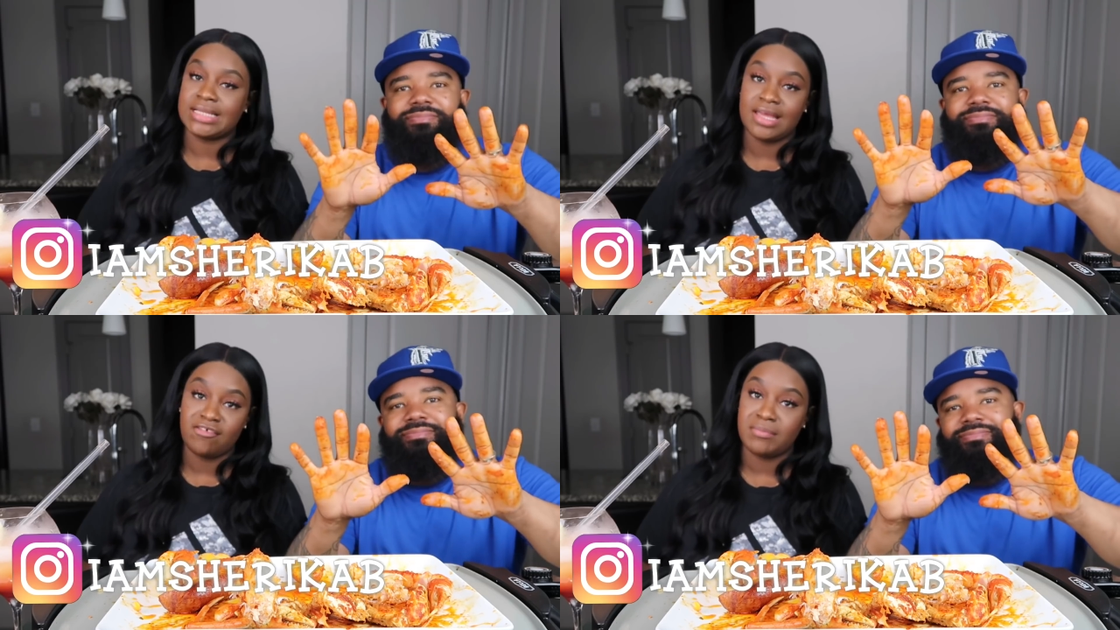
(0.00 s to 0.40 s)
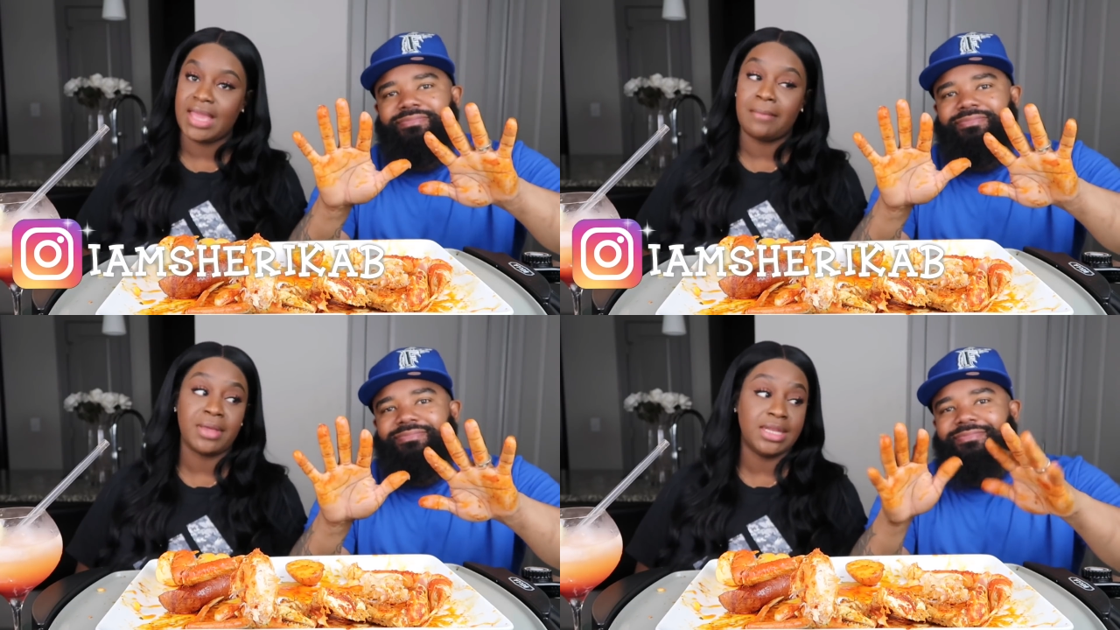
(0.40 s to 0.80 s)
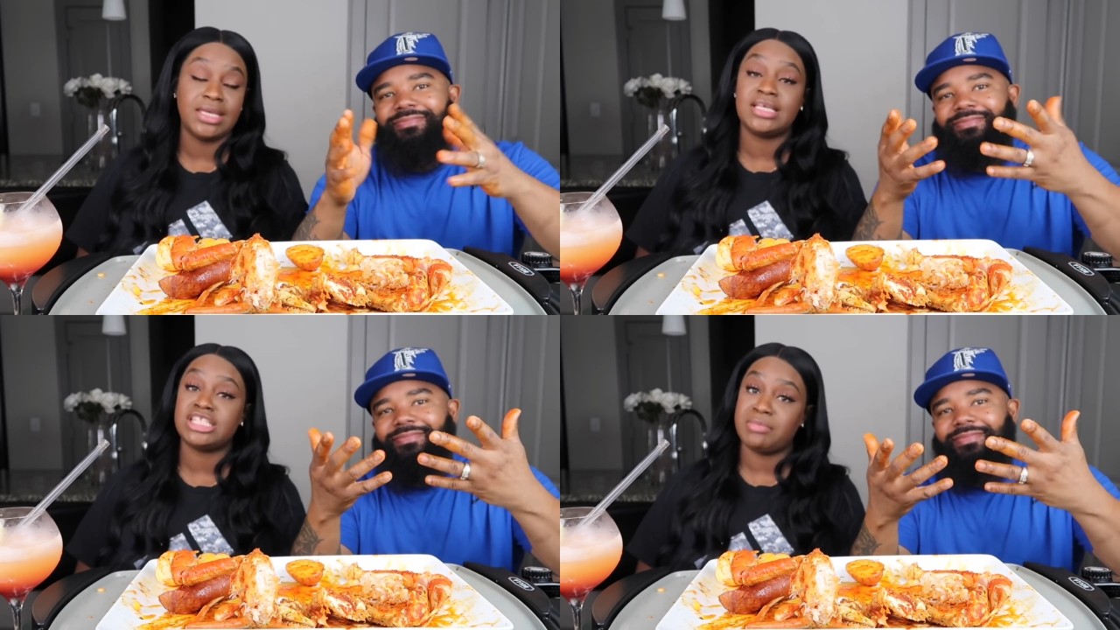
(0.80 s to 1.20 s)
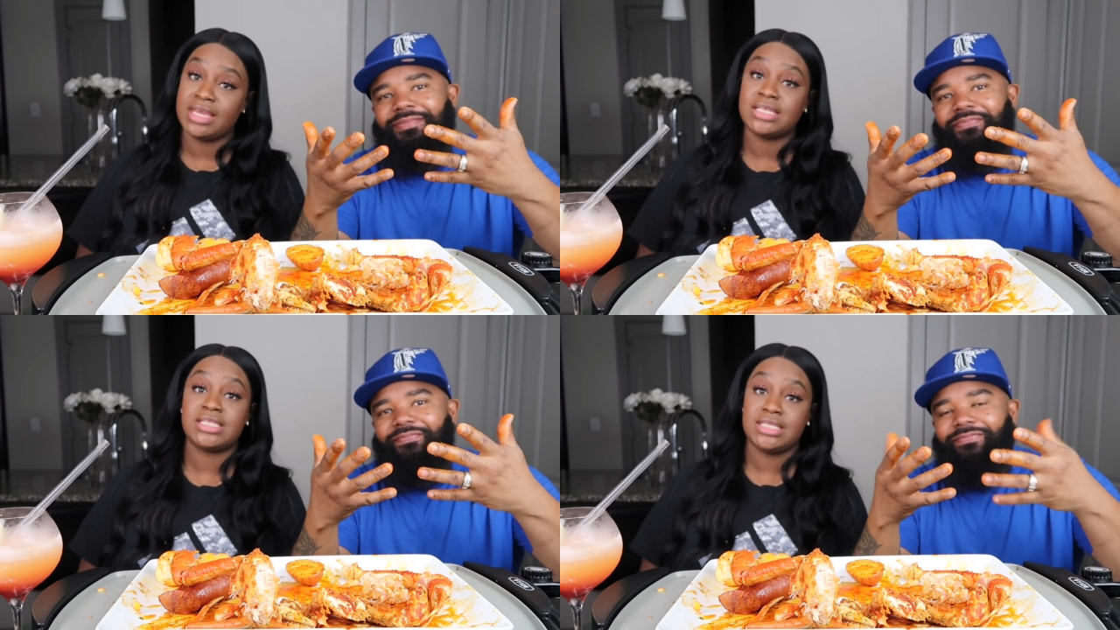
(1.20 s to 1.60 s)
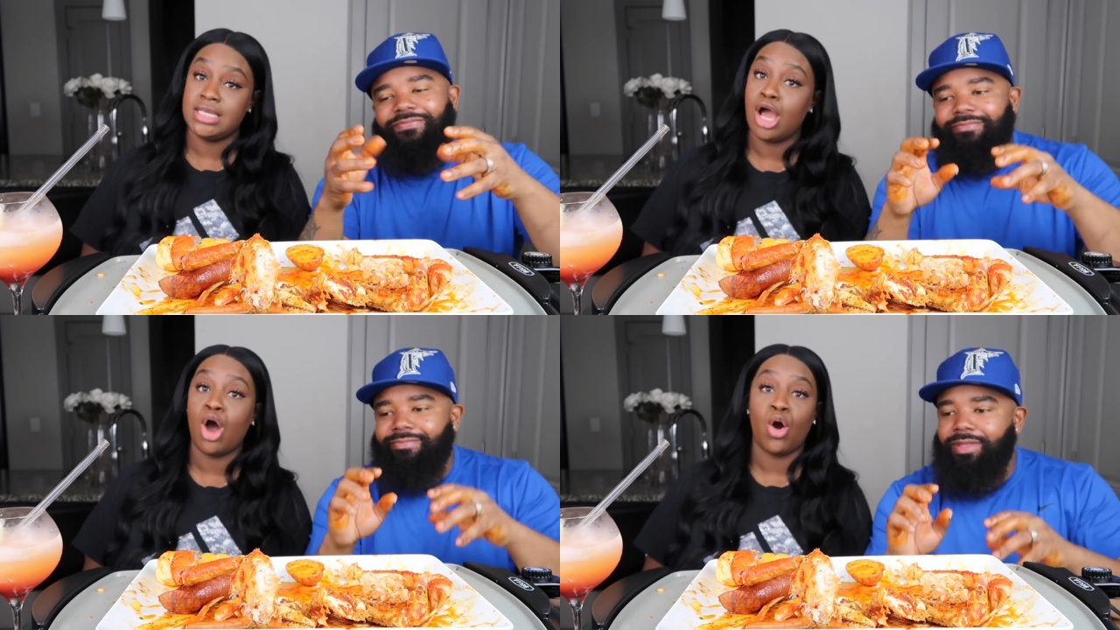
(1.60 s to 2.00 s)
Speaker 1: love me, I'm gonna expect to see a
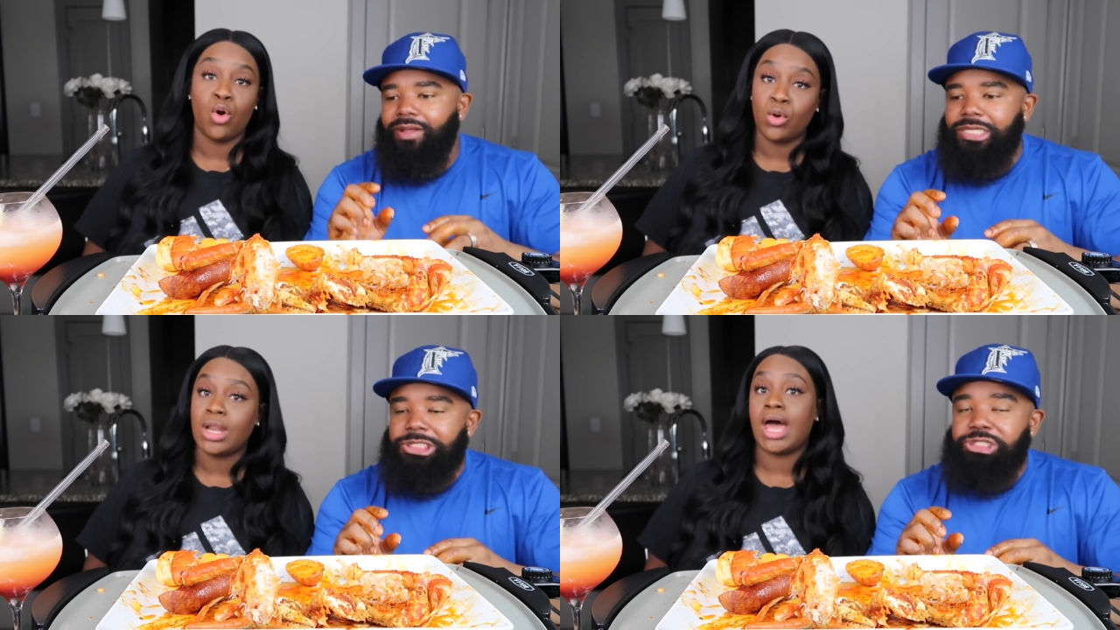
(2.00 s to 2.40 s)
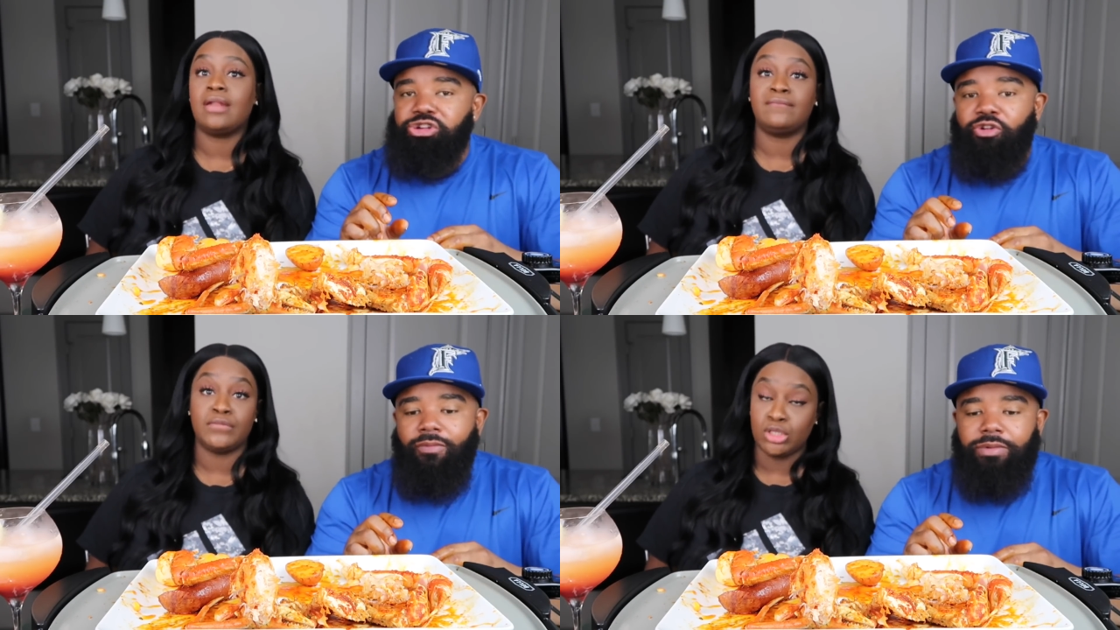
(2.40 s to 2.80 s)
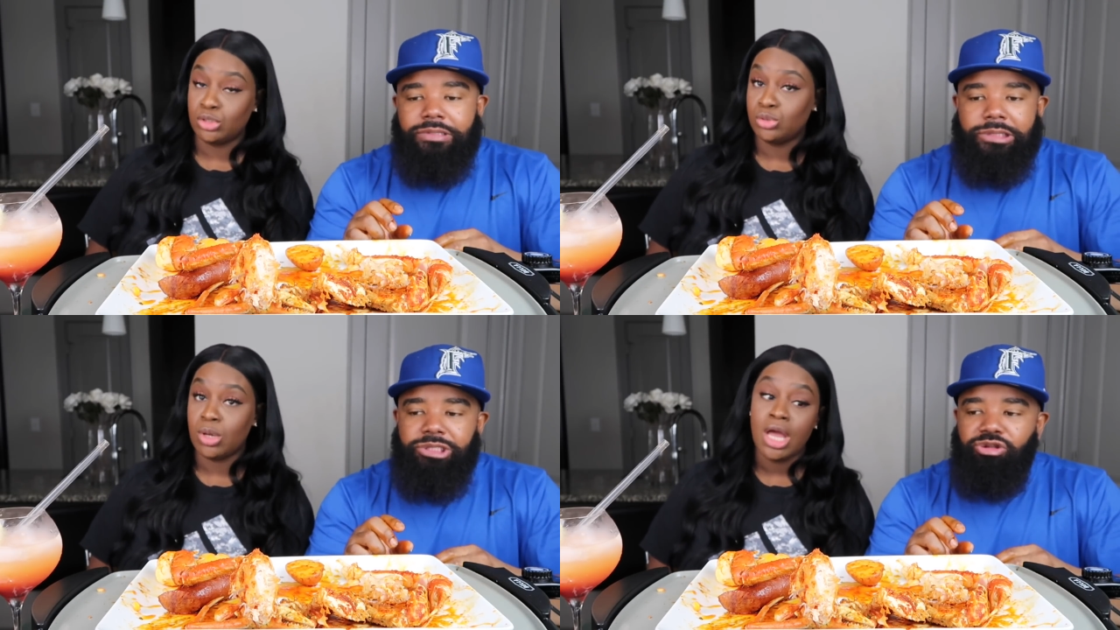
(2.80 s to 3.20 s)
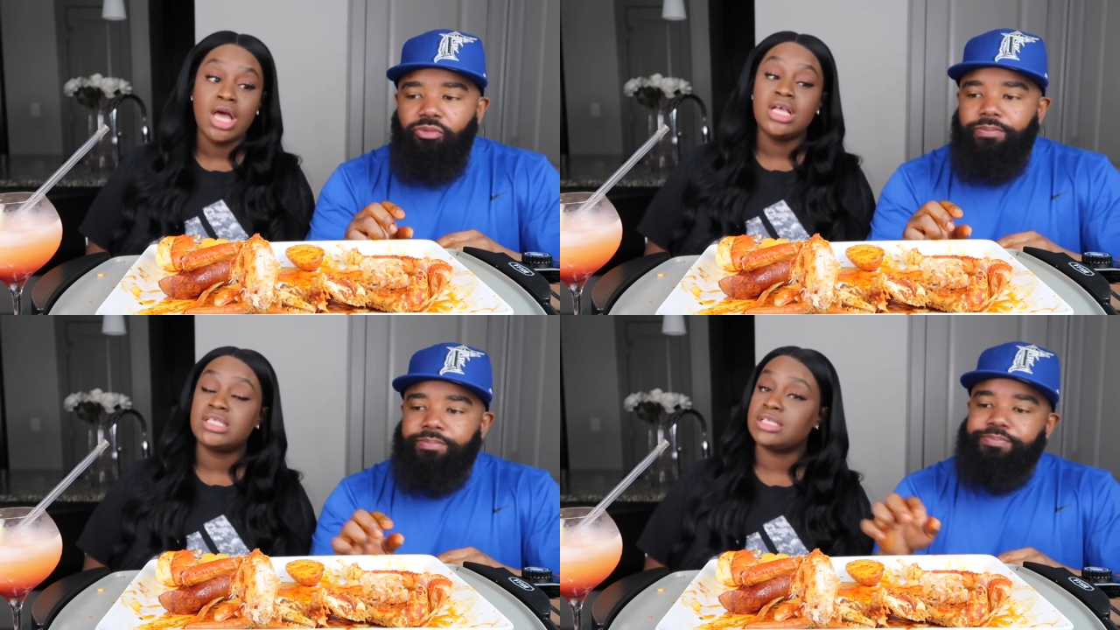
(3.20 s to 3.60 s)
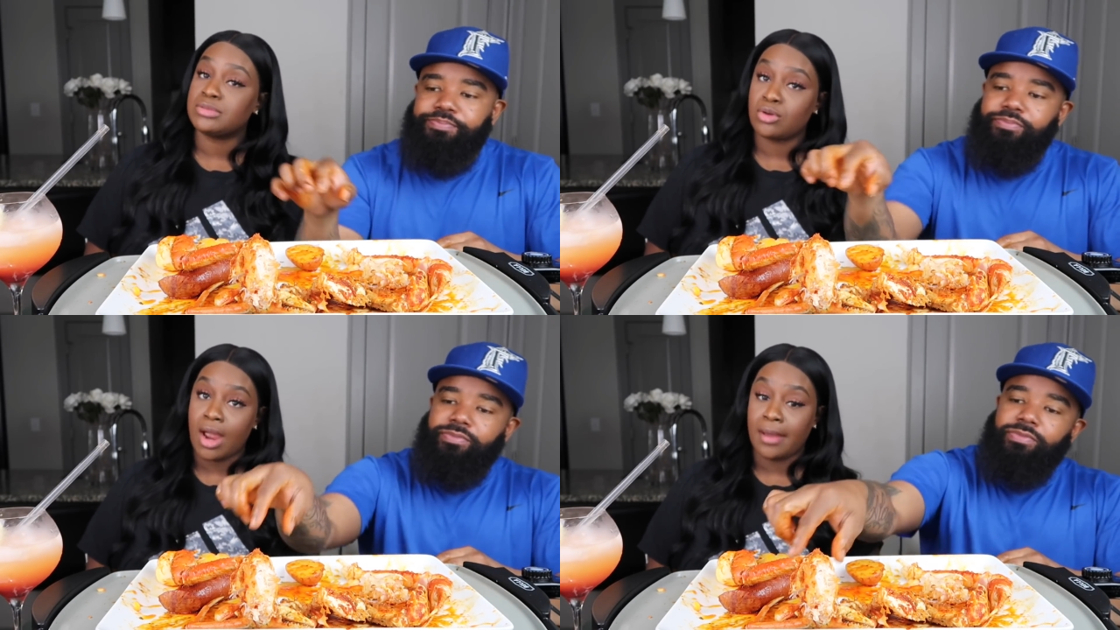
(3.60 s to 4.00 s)
whole lot of new
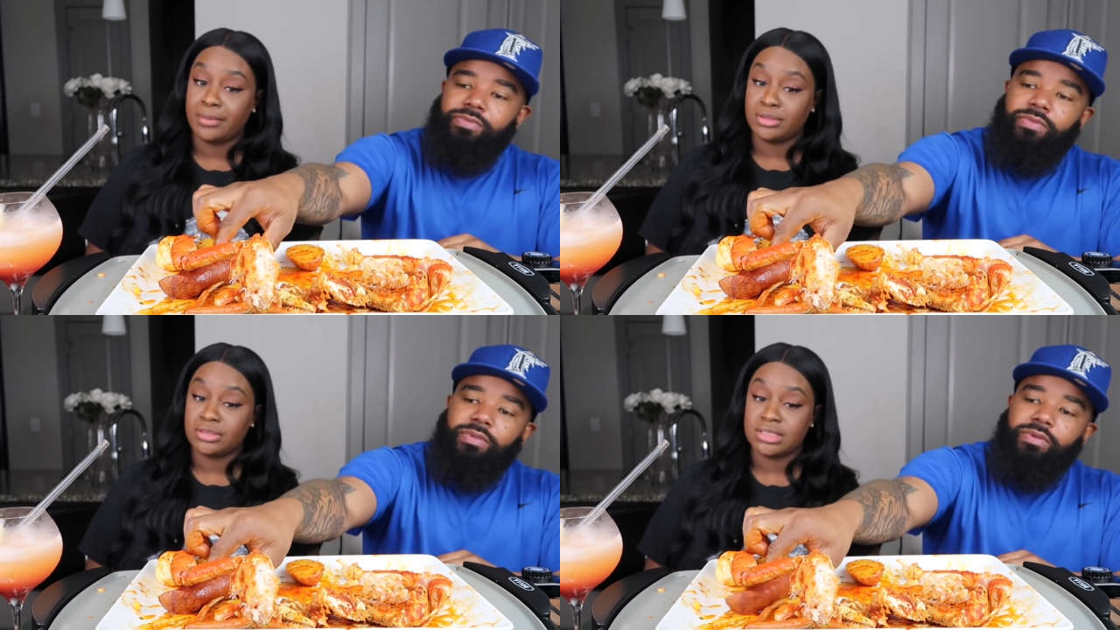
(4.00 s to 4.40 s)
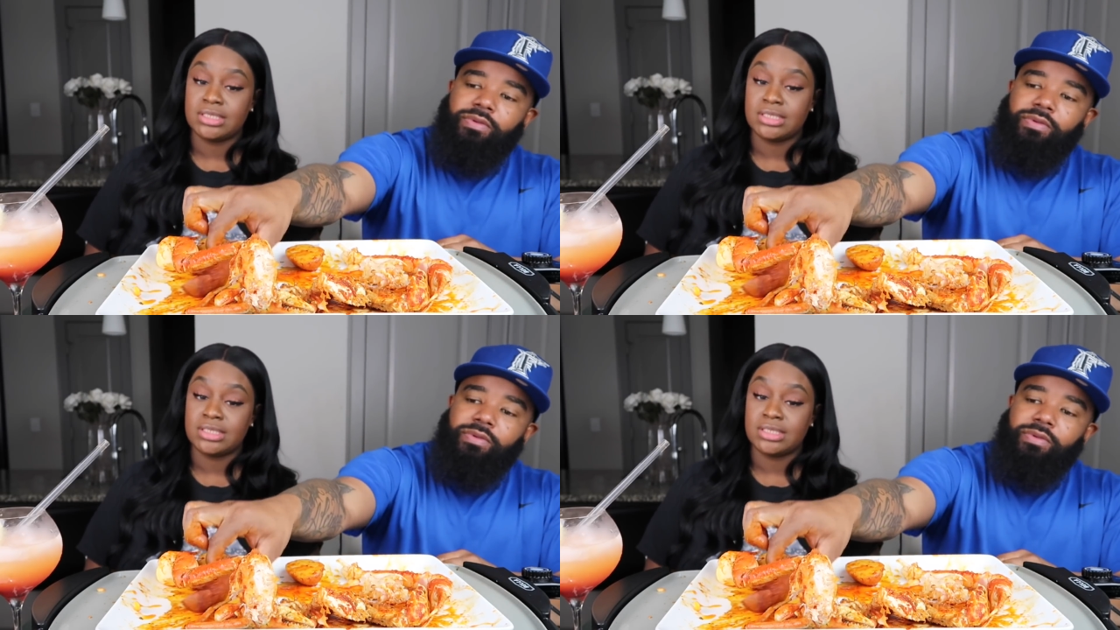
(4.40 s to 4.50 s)
subscribers